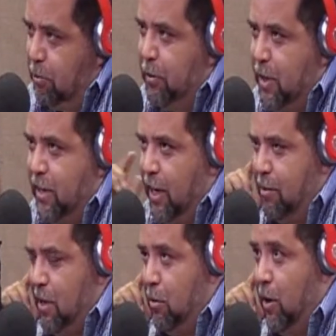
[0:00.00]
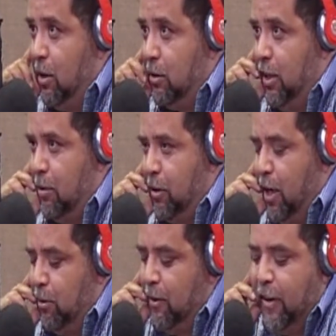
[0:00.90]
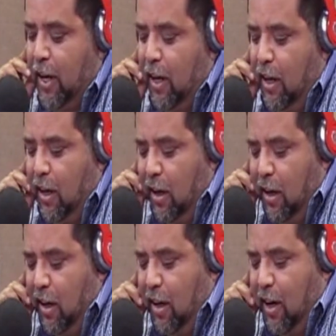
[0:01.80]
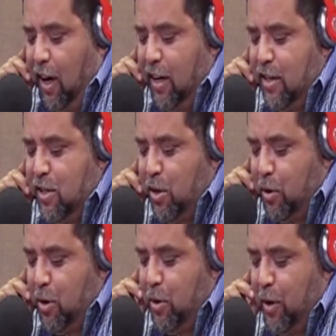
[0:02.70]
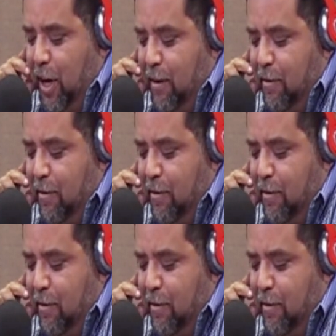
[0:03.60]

because I have Time Warner cable, I saw you